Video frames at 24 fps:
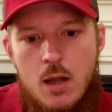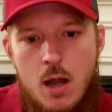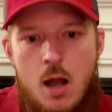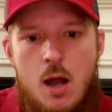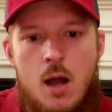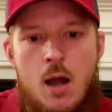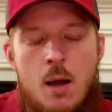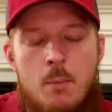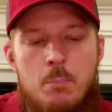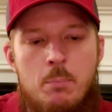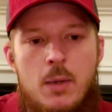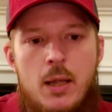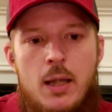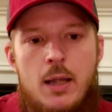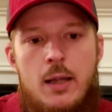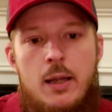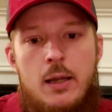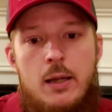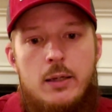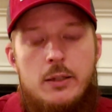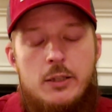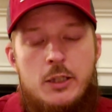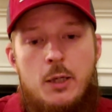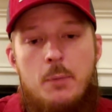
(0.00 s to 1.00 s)
To
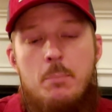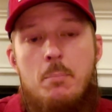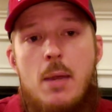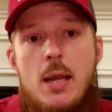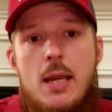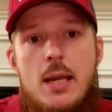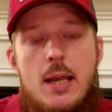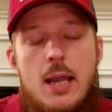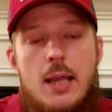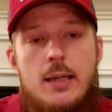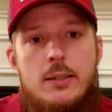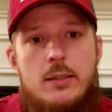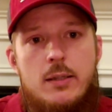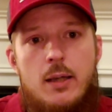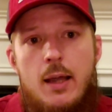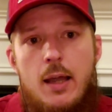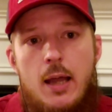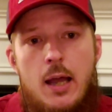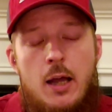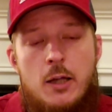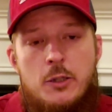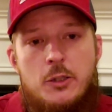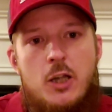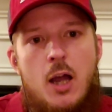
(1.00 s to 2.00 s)
me, he's
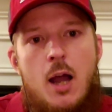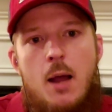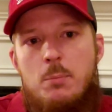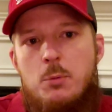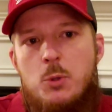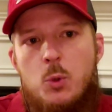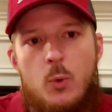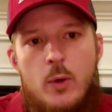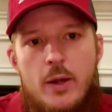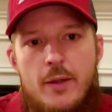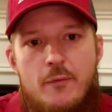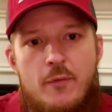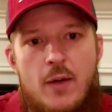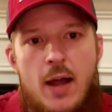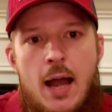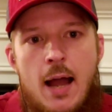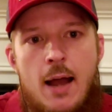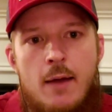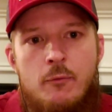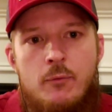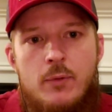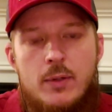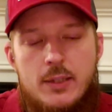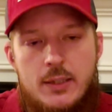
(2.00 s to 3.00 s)
a top
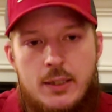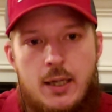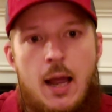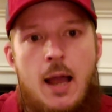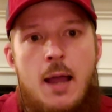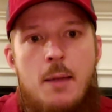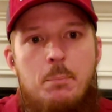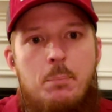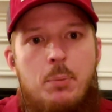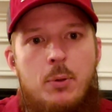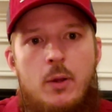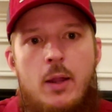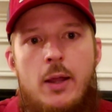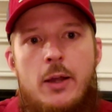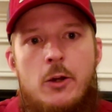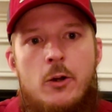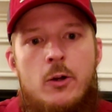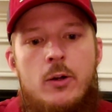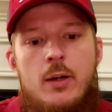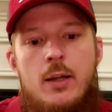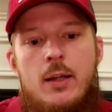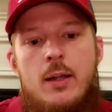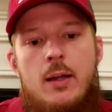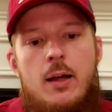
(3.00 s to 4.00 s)
25 type
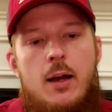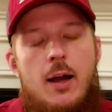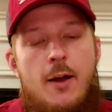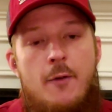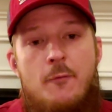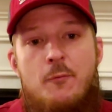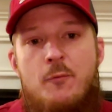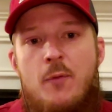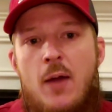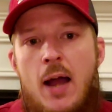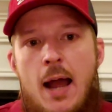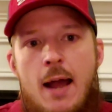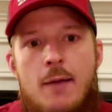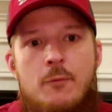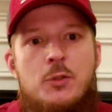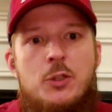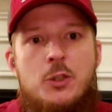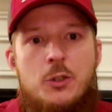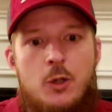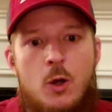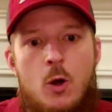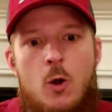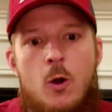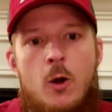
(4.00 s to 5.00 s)
player, a
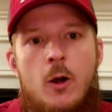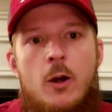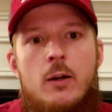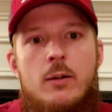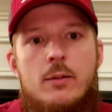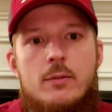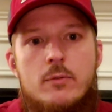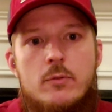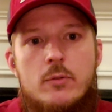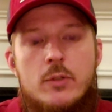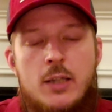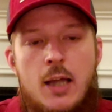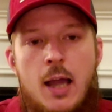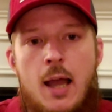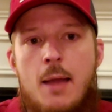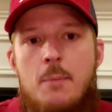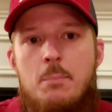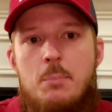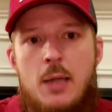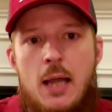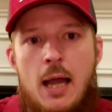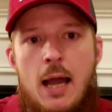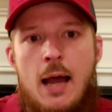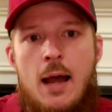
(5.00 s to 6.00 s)
five-star
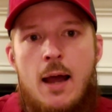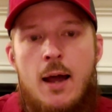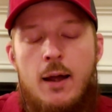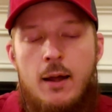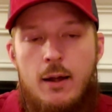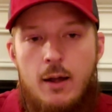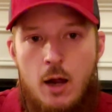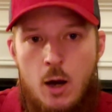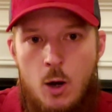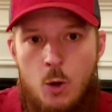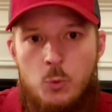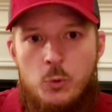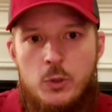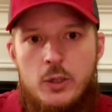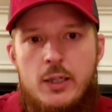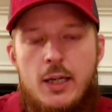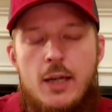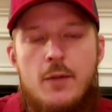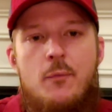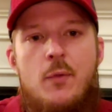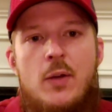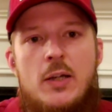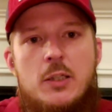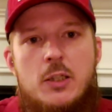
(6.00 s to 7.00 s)
type guy on the
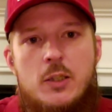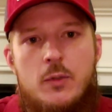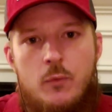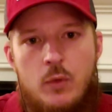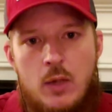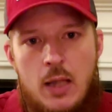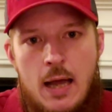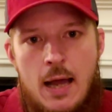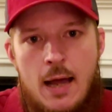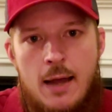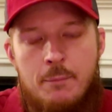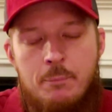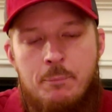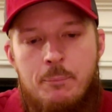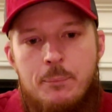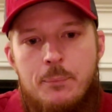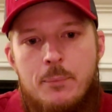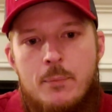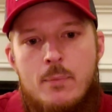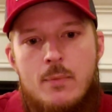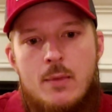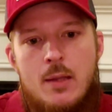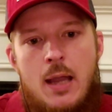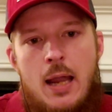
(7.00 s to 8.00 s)
defensive line.
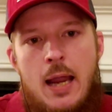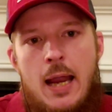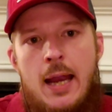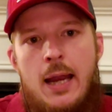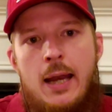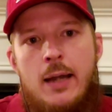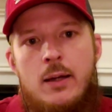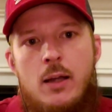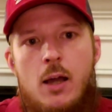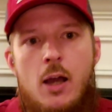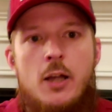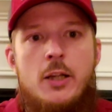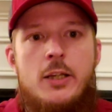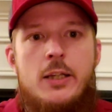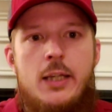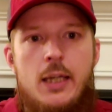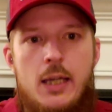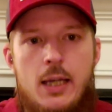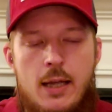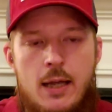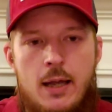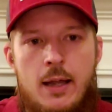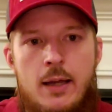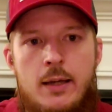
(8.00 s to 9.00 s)
And
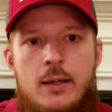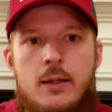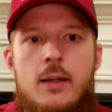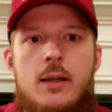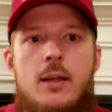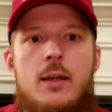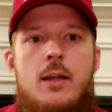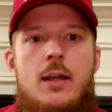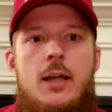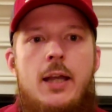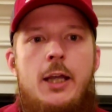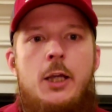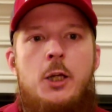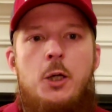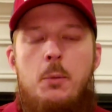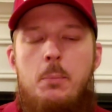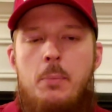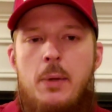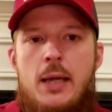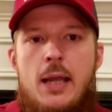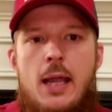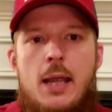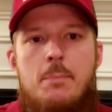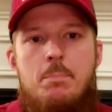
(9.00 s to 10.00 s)
again, it'll
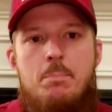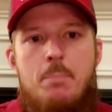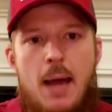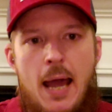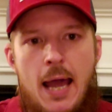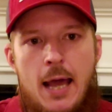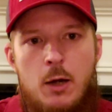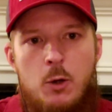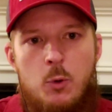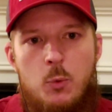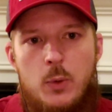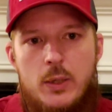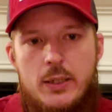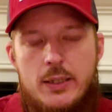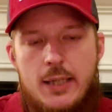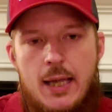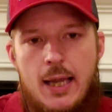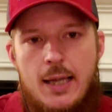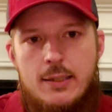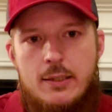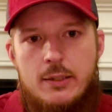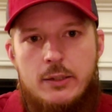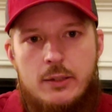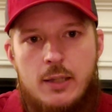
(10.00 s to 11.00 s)
be a battle with
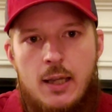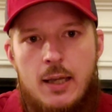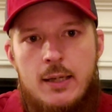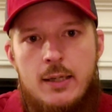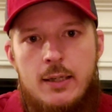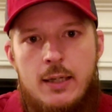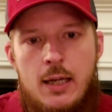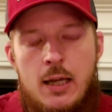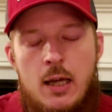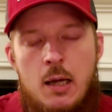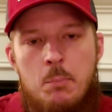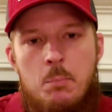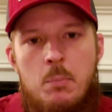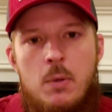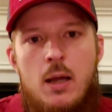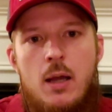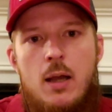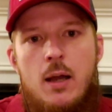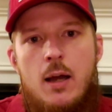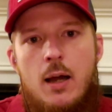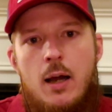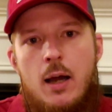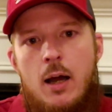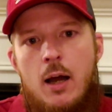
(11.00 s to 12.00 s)
Texas A&M
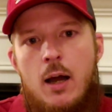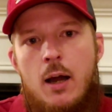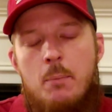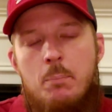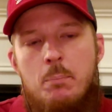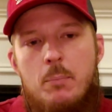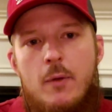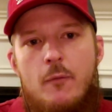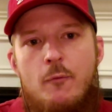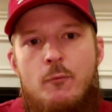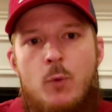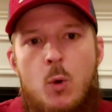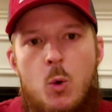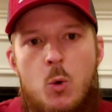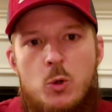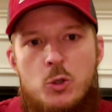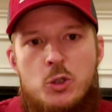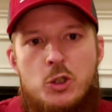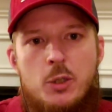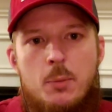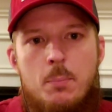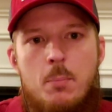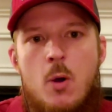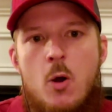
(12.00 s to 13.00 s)
for
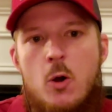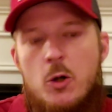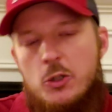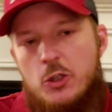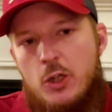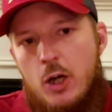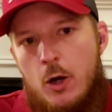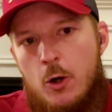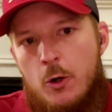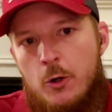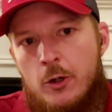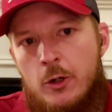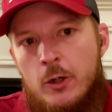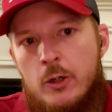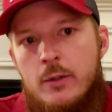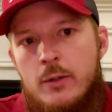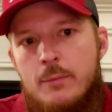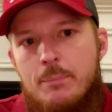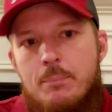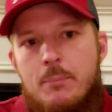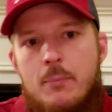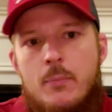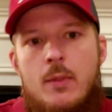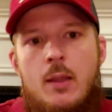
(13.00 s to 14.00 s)
Shamar Turner.
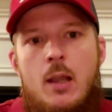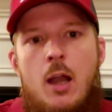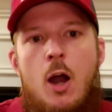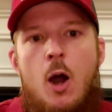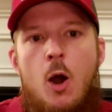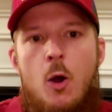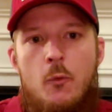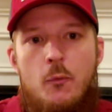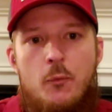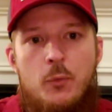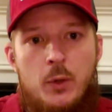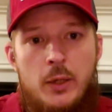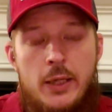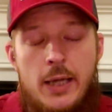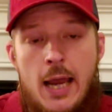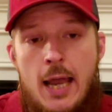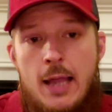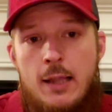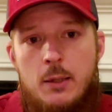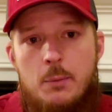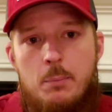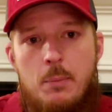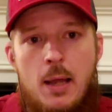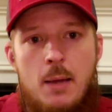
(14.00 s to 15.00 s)
Hopefully
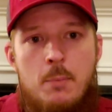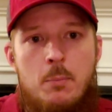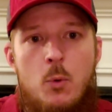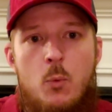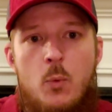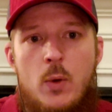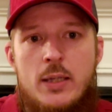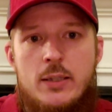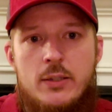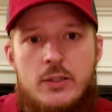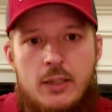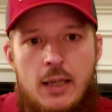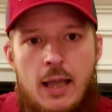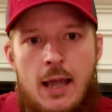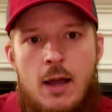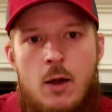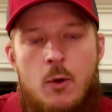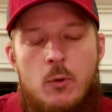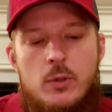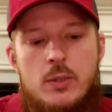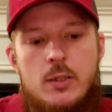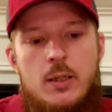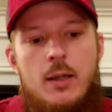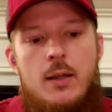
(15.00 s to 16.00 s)
Alabama wins
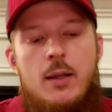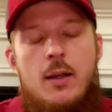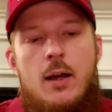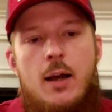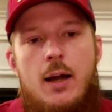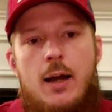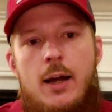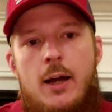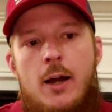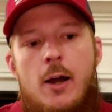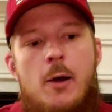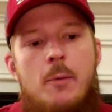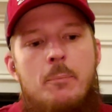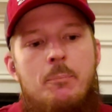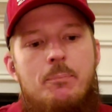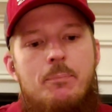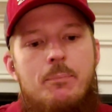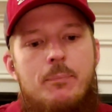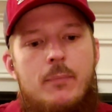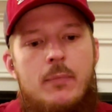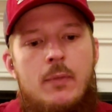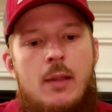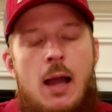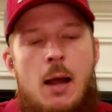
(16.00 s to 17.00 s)
out. I'm
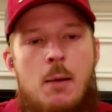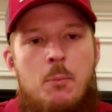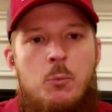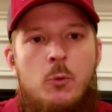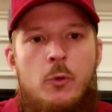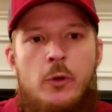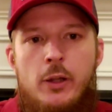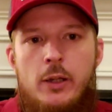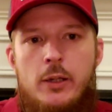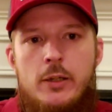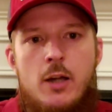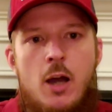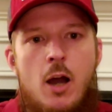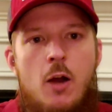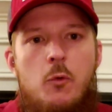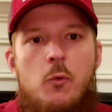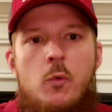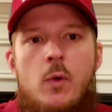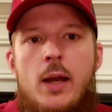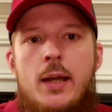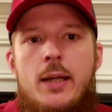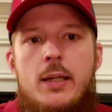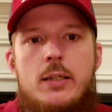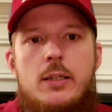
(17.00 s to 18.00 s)
really
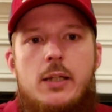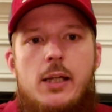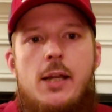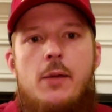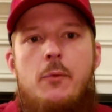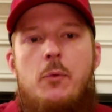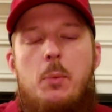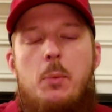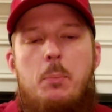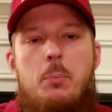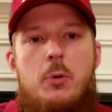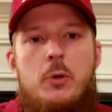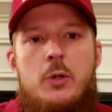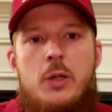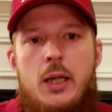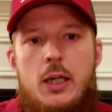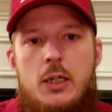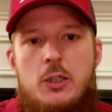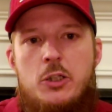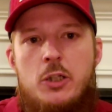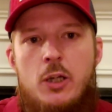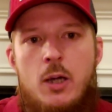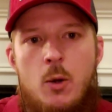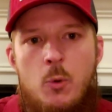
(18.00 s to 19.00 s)
not ready to give a
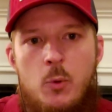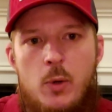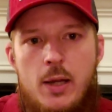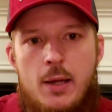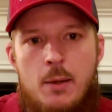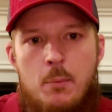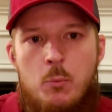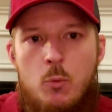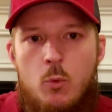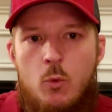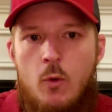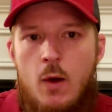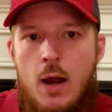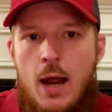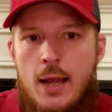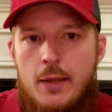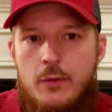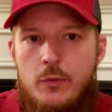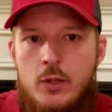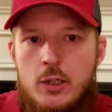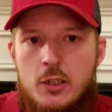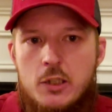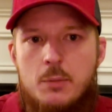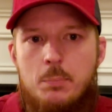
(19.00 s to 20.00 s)
prediction on him
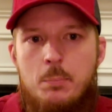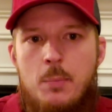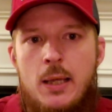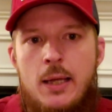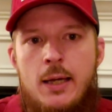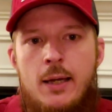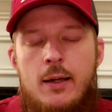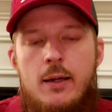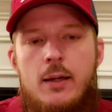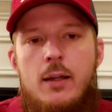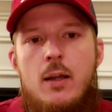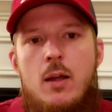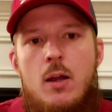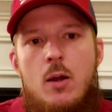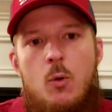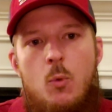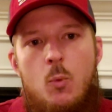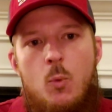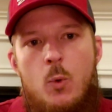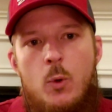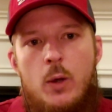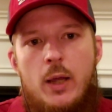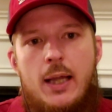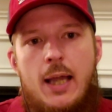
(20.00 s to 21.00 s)
right this minute.
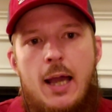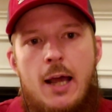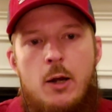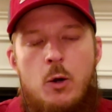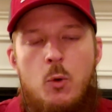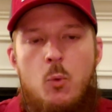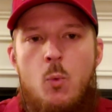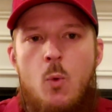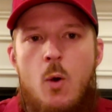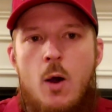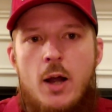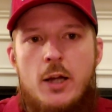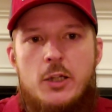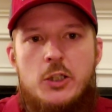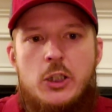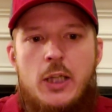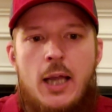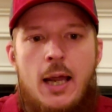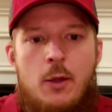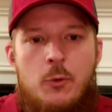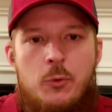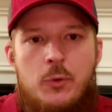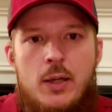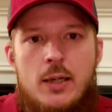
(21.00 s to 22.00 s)
Want to kind of watch
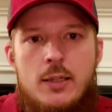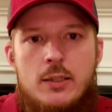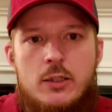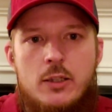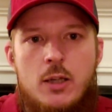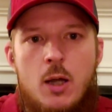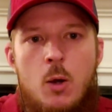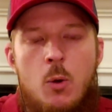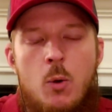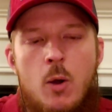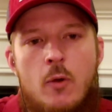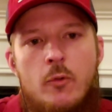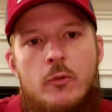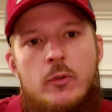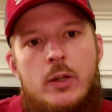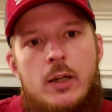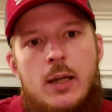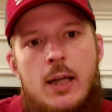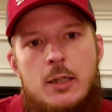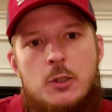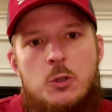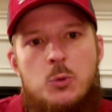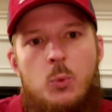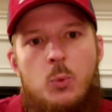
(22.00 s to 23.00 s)
how things go over the
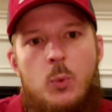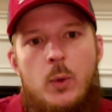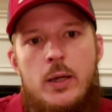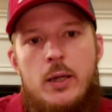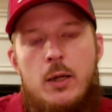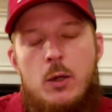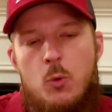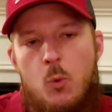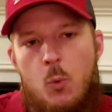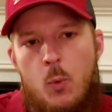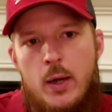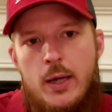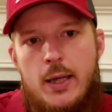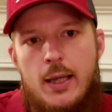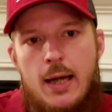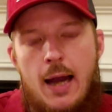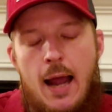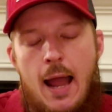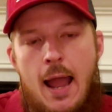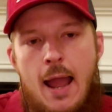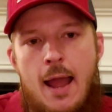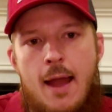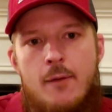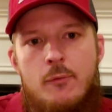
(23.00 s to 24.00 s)
next week and
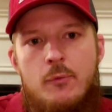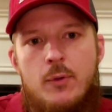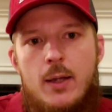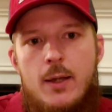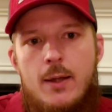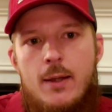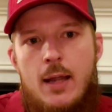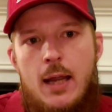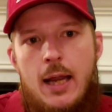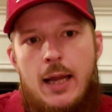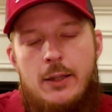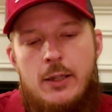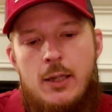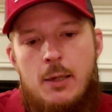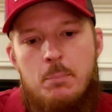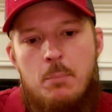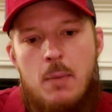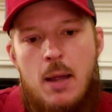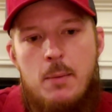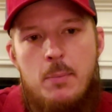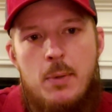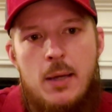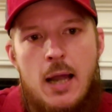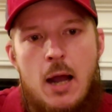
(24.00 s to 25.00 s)
a half. And
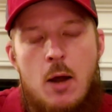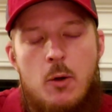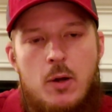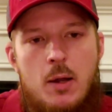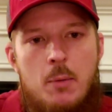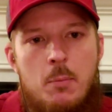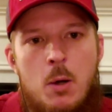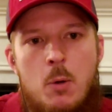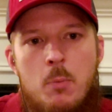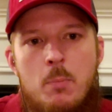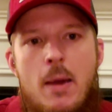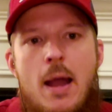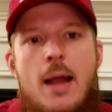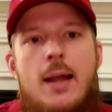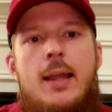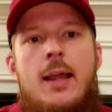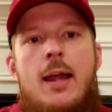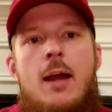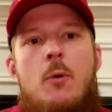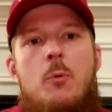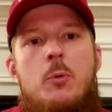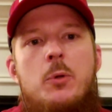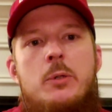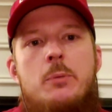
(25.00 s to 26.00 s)
then maybe I'll come on back
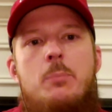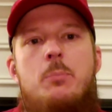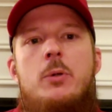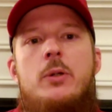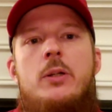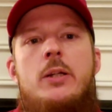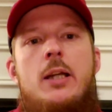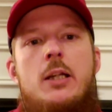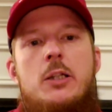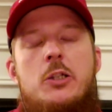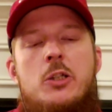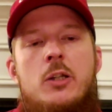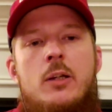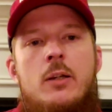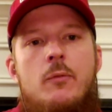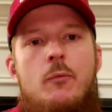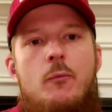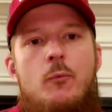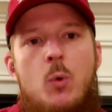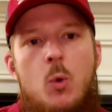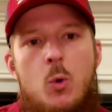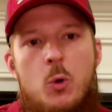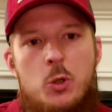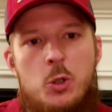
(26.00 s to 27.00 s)
out with a prediction
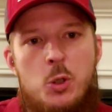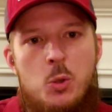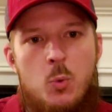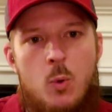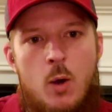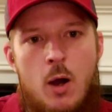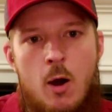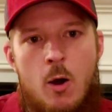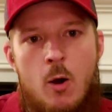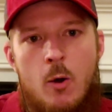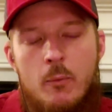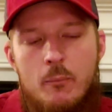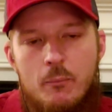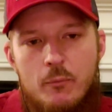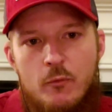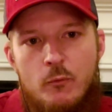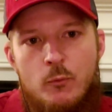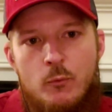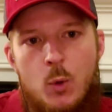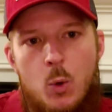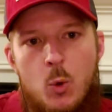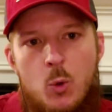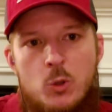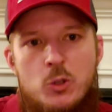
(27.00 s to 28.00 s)
for you all
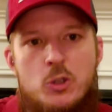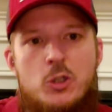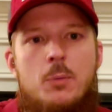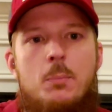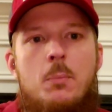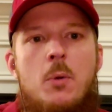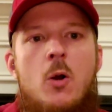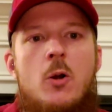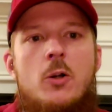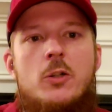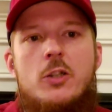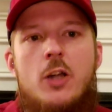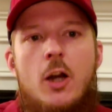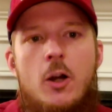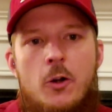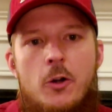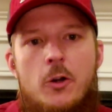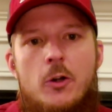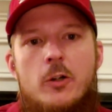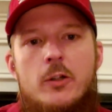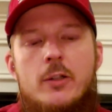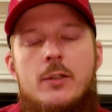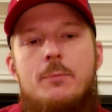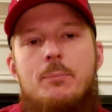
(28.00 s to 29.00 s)
for Shamar
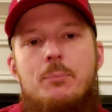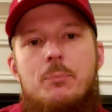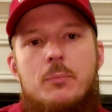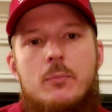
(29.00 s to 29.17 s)
Turner.